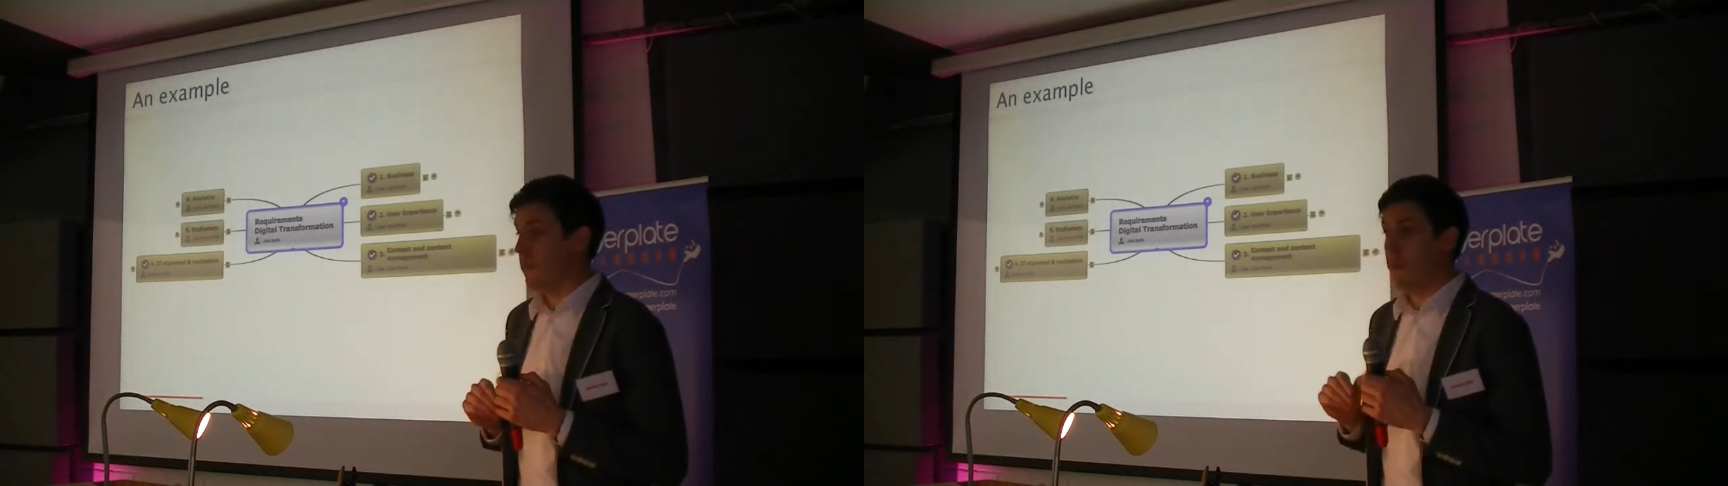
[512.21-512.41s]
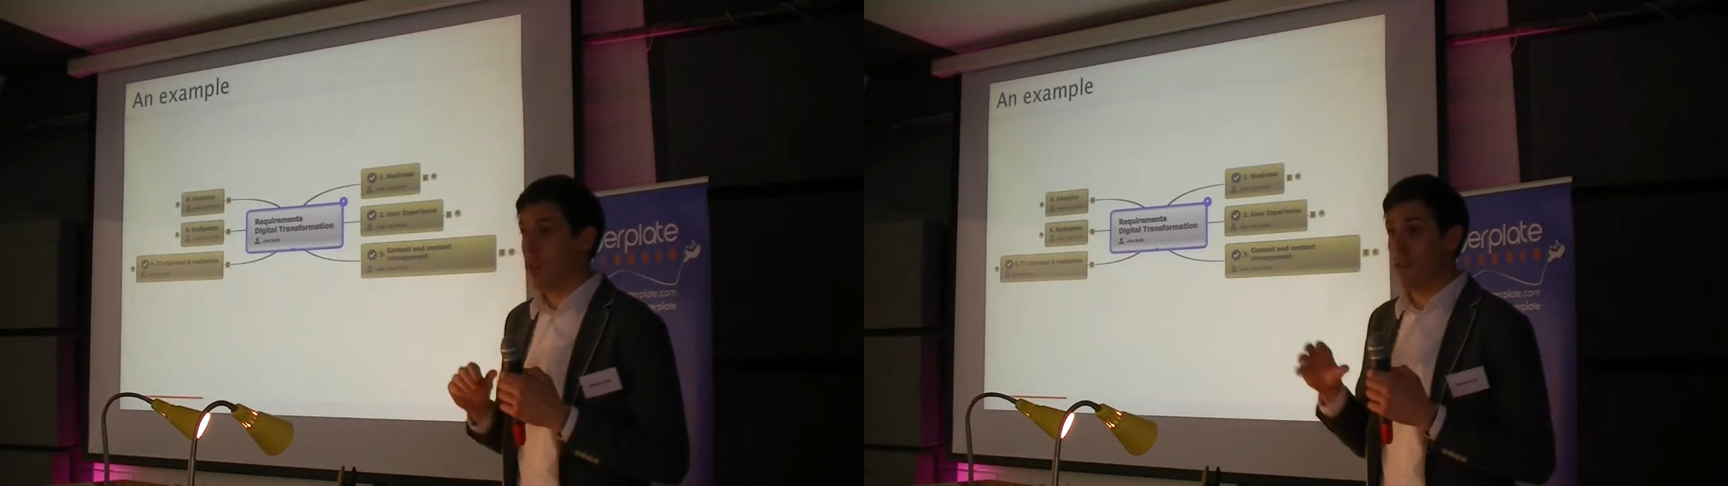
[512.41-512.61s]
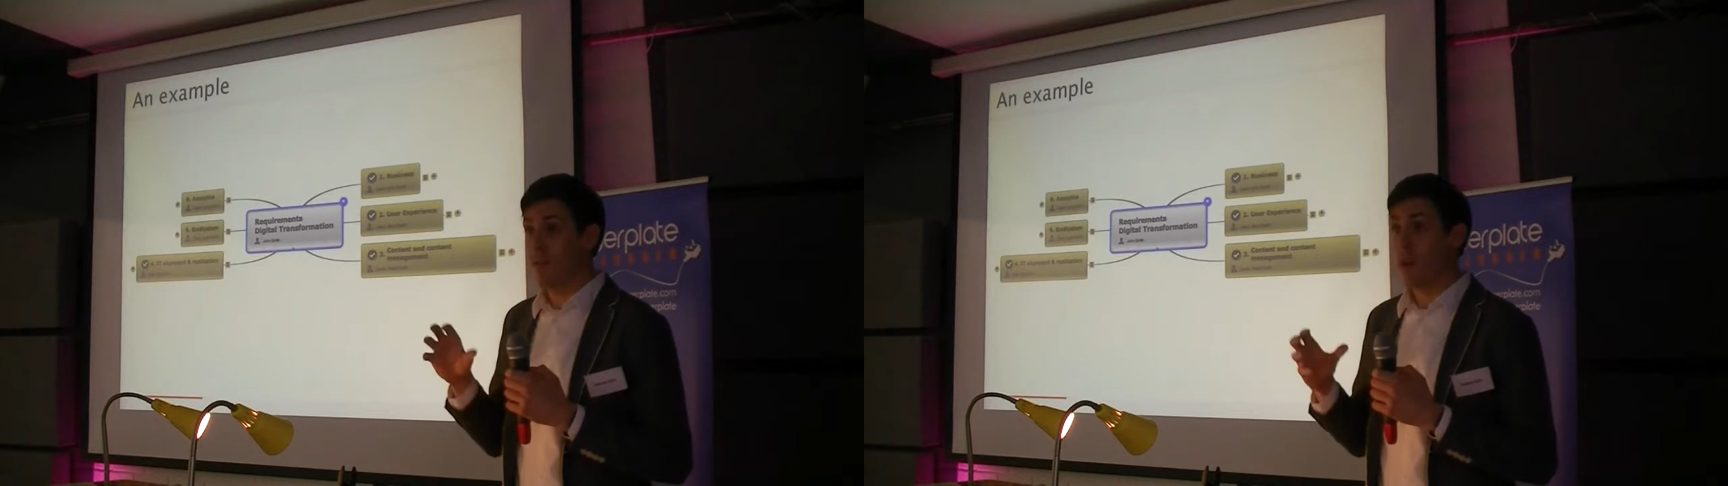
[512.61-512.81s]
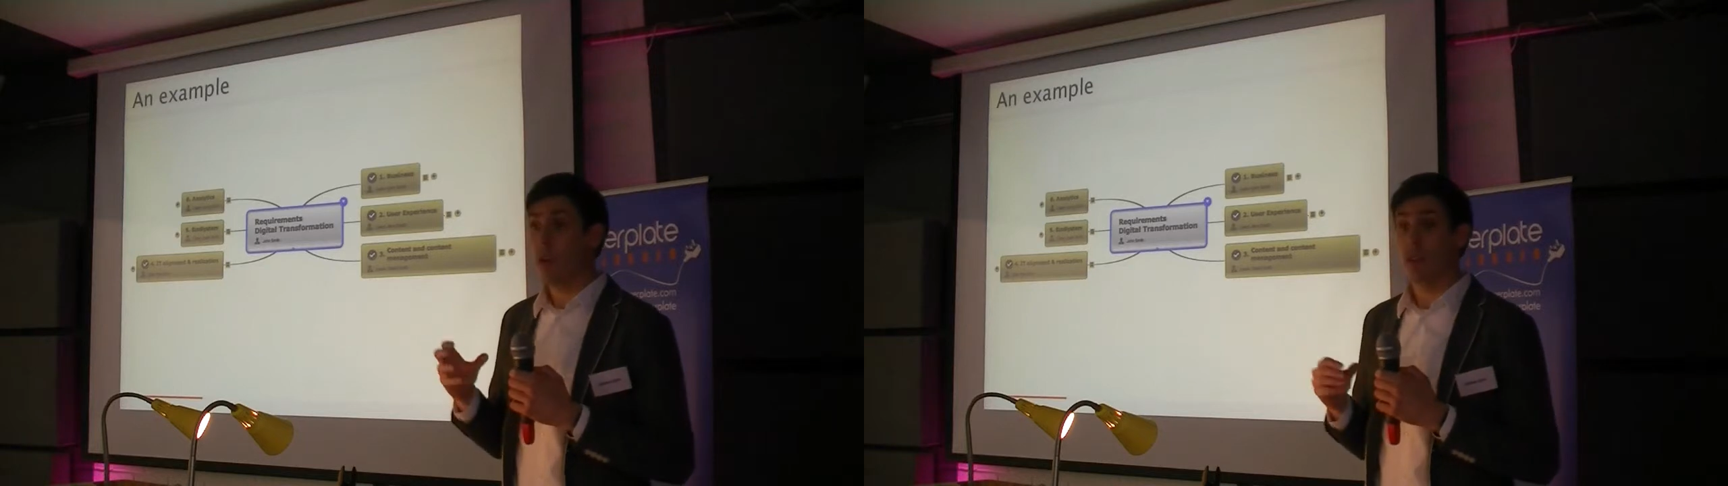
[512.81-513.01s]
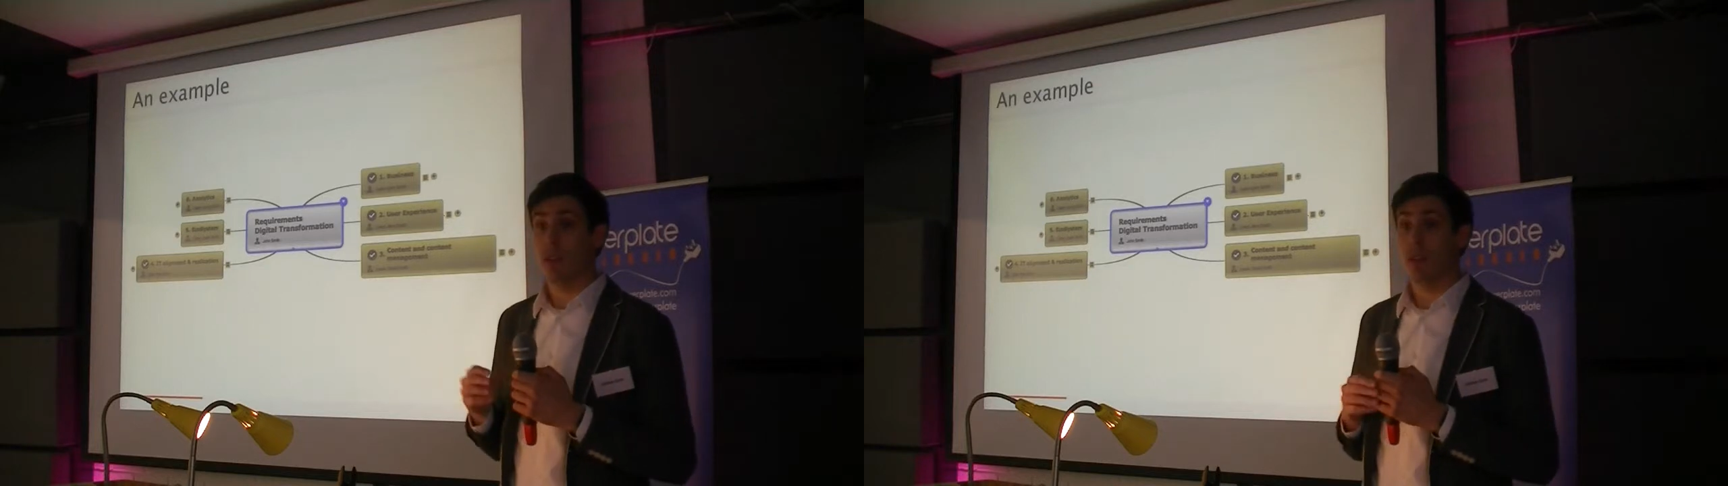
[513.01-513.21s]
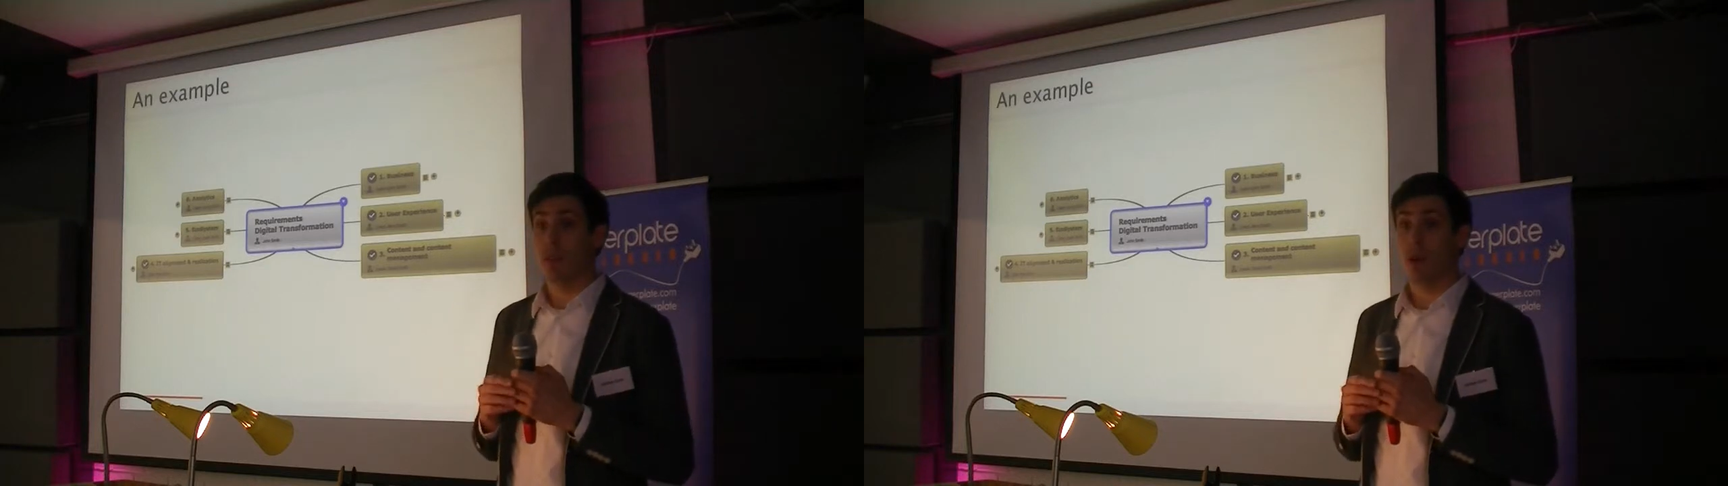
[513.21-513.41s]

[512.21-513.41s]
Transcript: of this program was